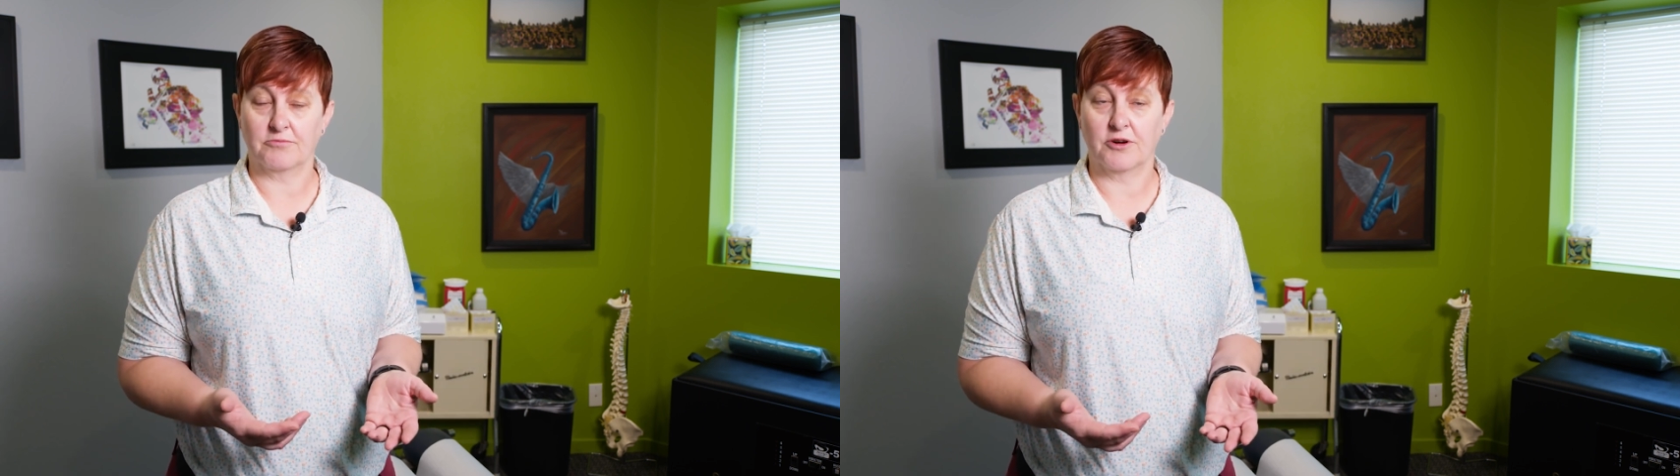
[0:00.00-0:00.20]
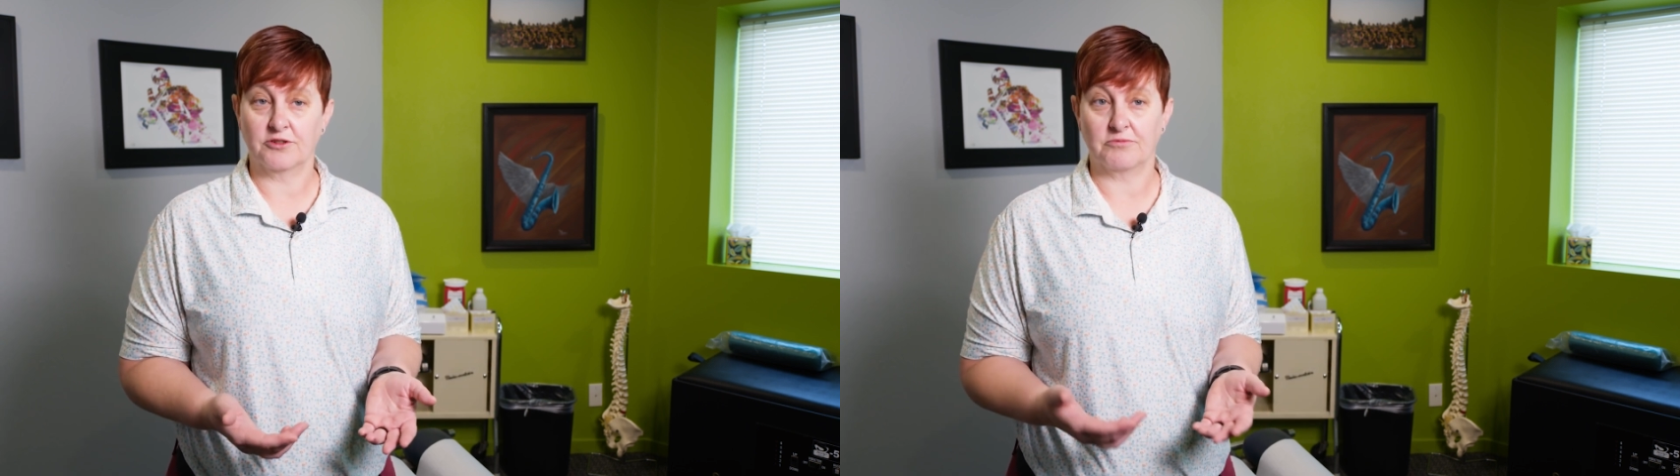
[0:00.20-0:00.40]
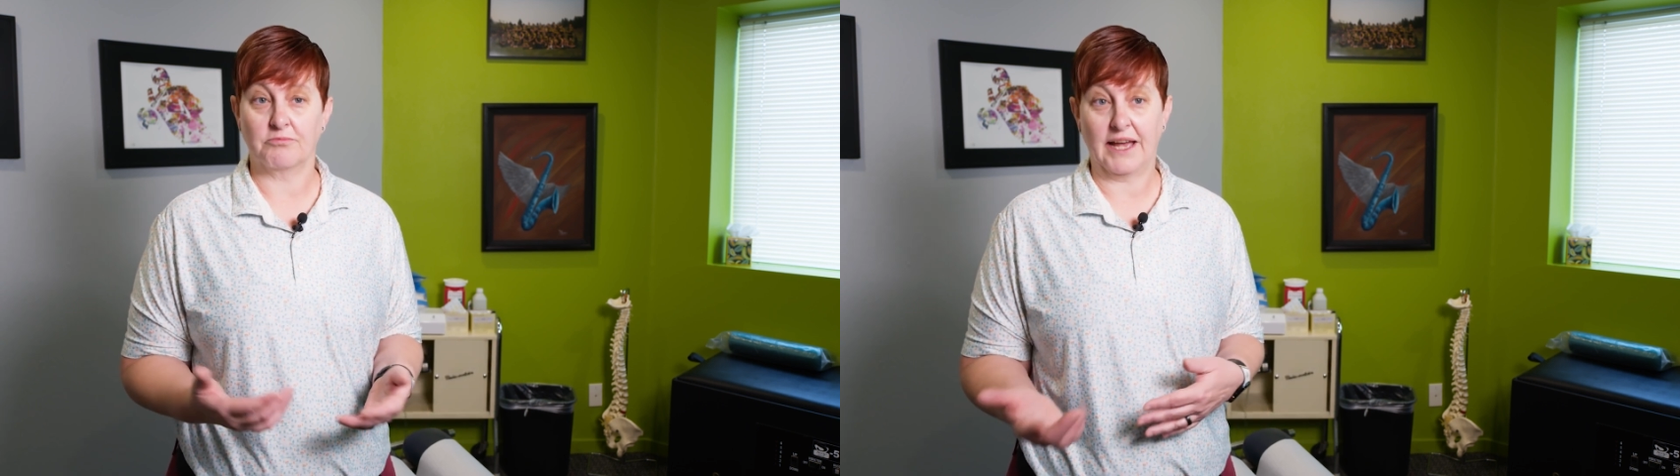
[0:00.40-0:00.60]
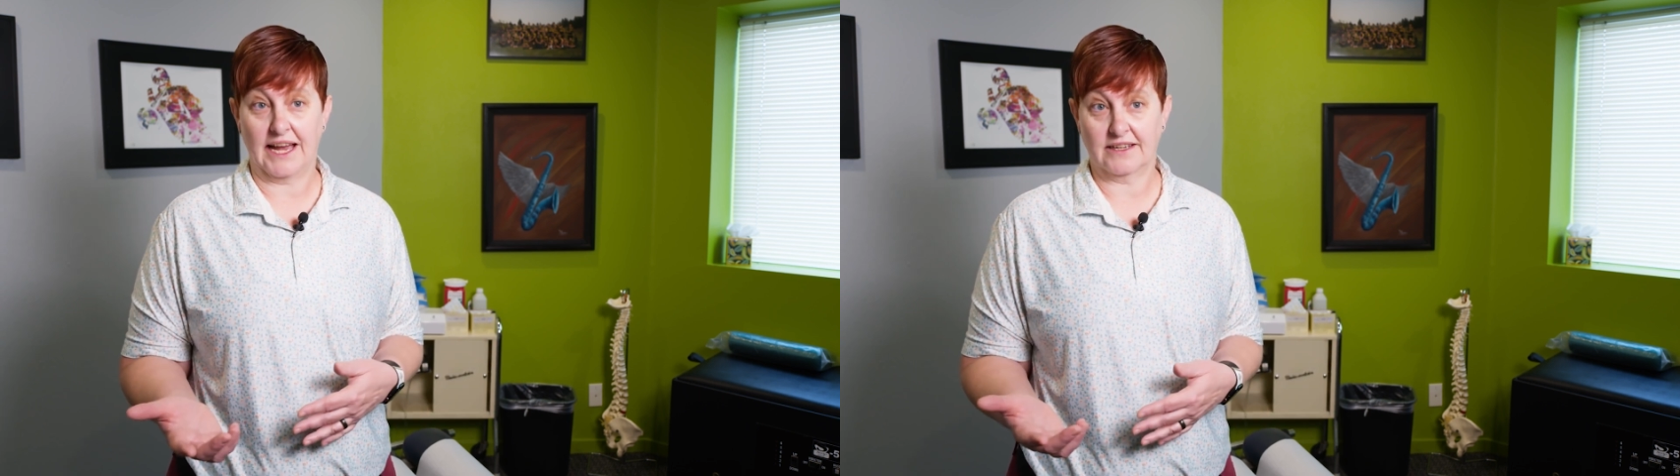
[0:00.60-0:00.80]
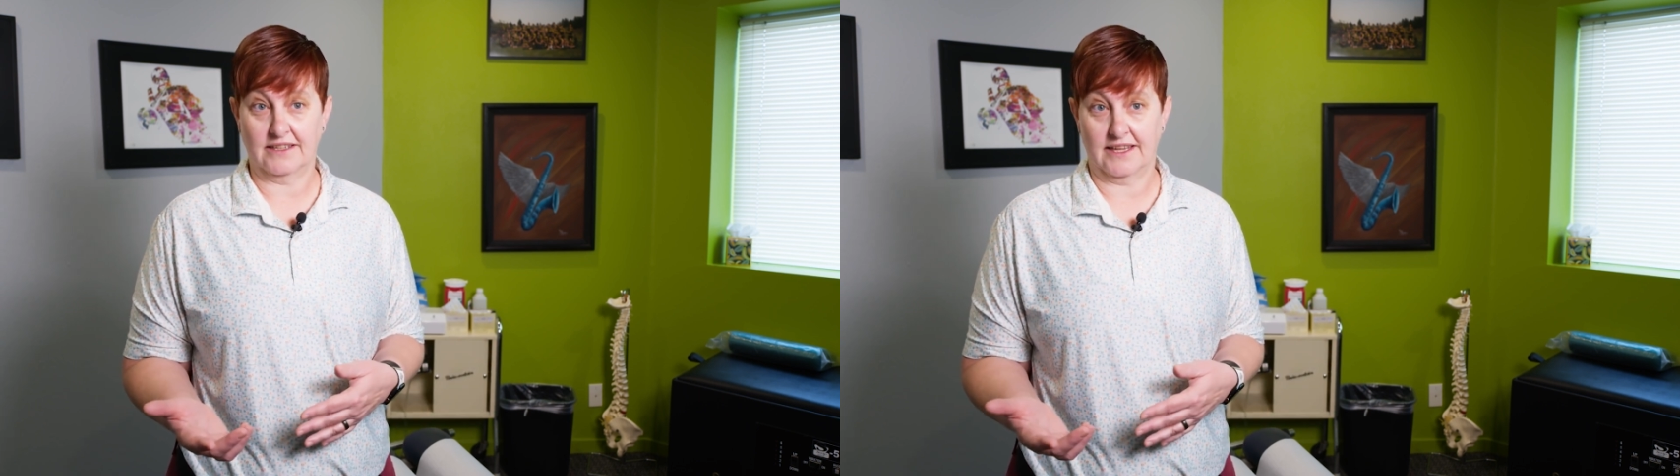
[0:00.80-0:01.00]
motion
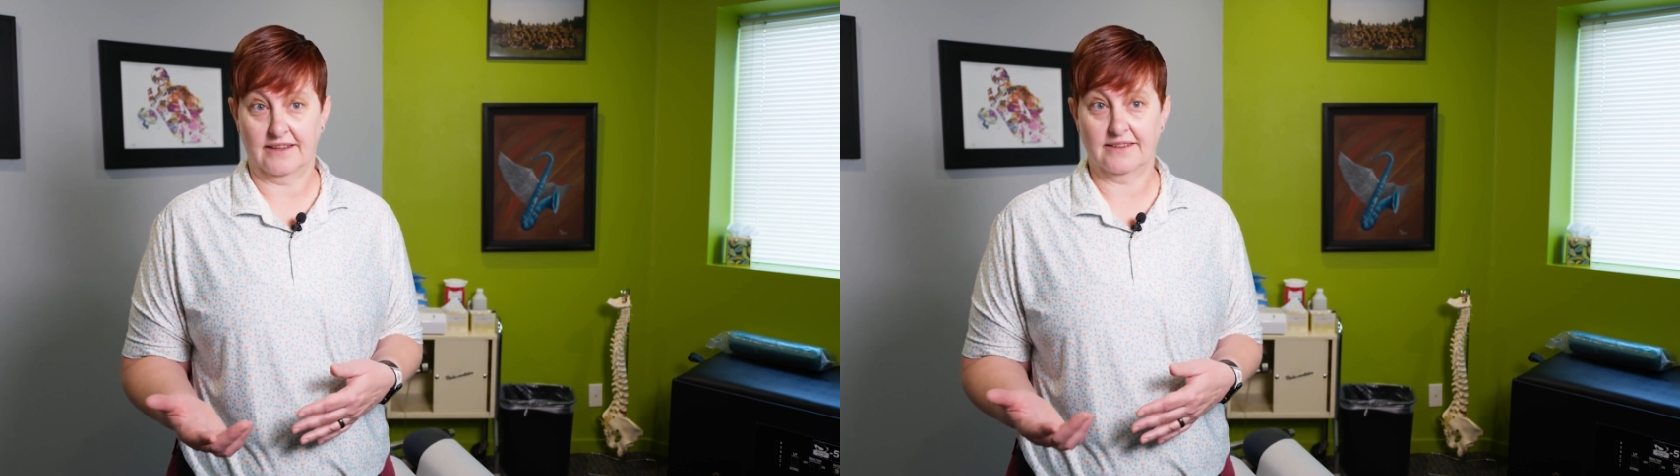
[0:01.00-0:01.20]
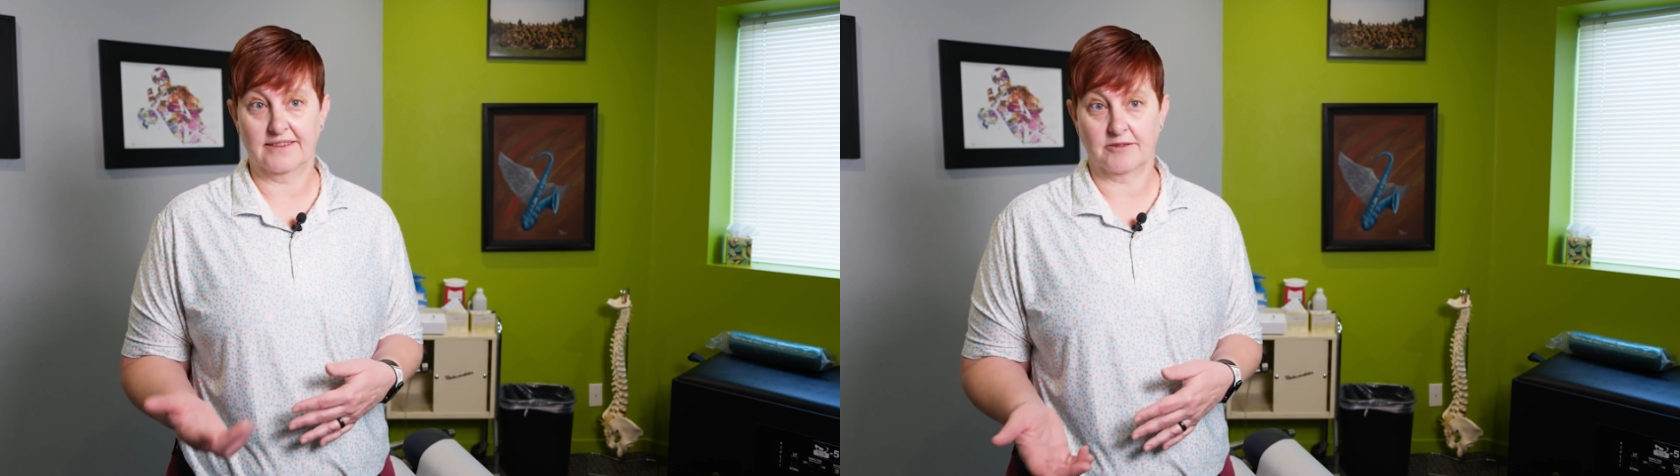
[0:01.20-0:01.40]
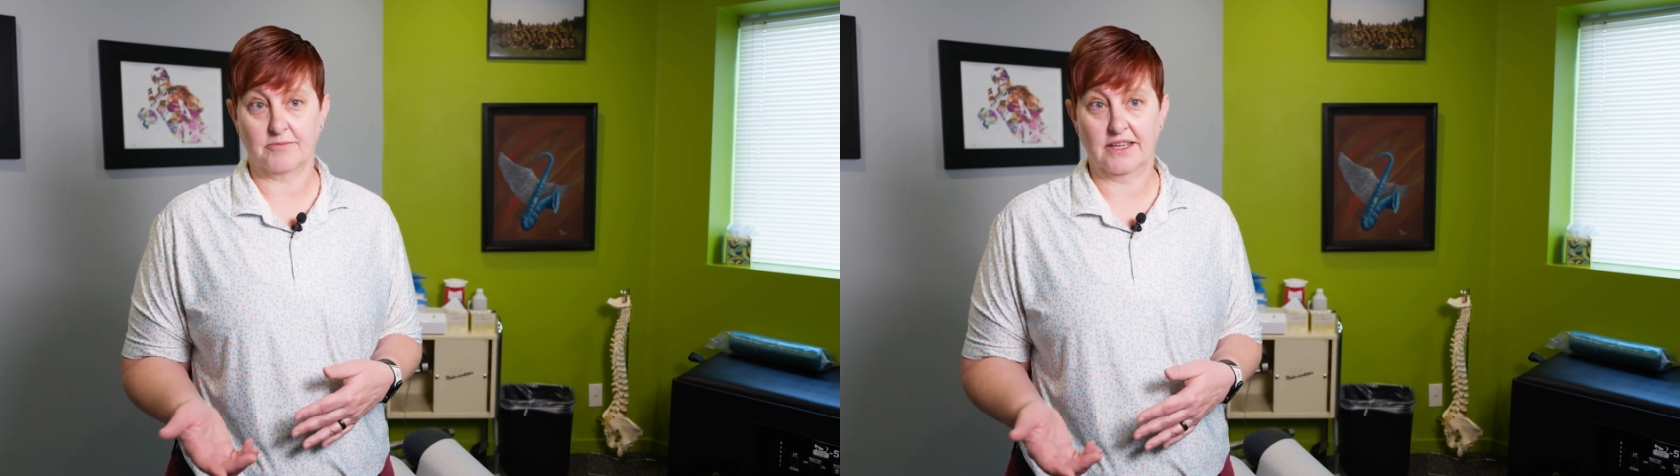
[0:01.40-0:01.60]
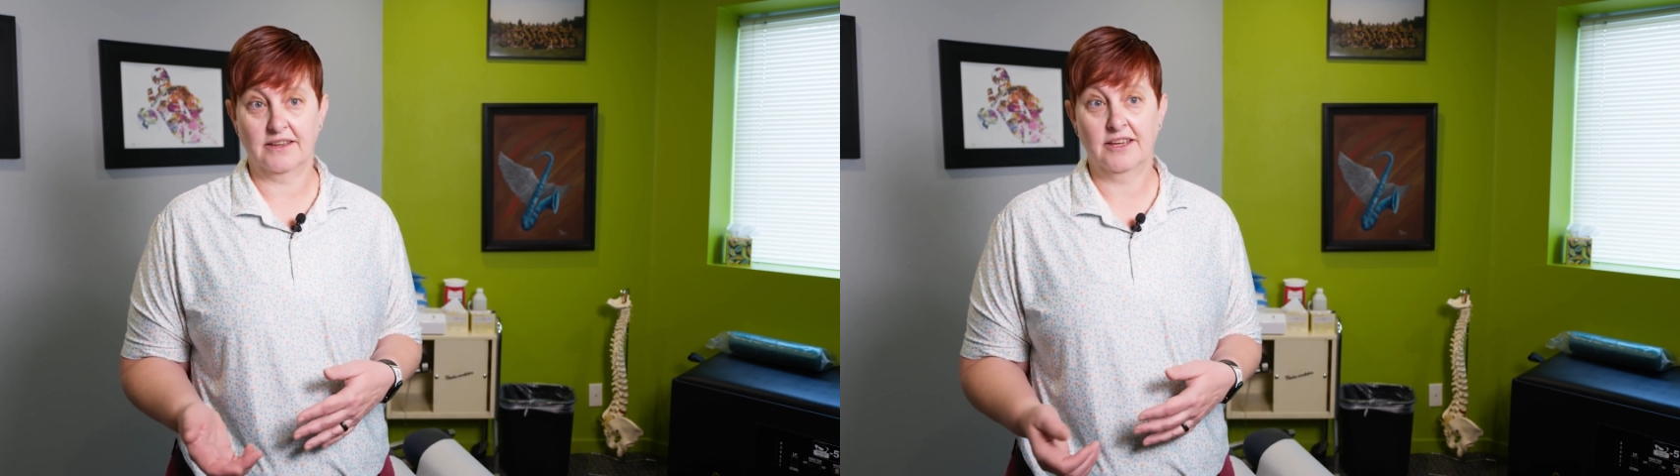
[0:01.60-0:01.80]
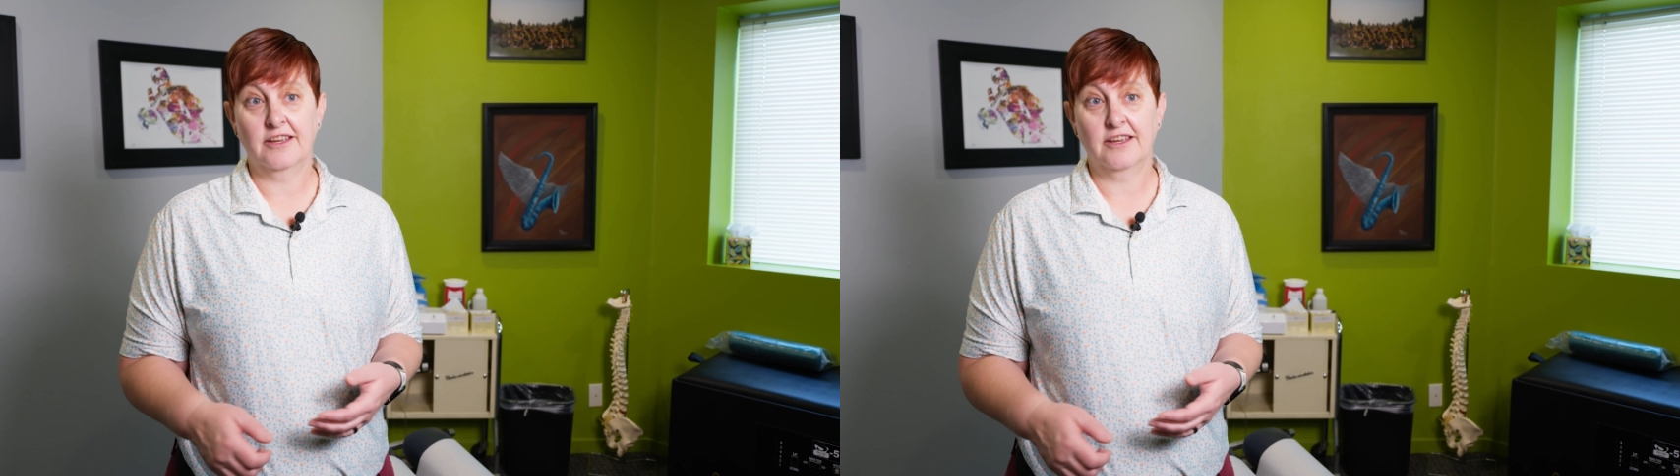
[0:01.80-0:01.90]
back to that segment.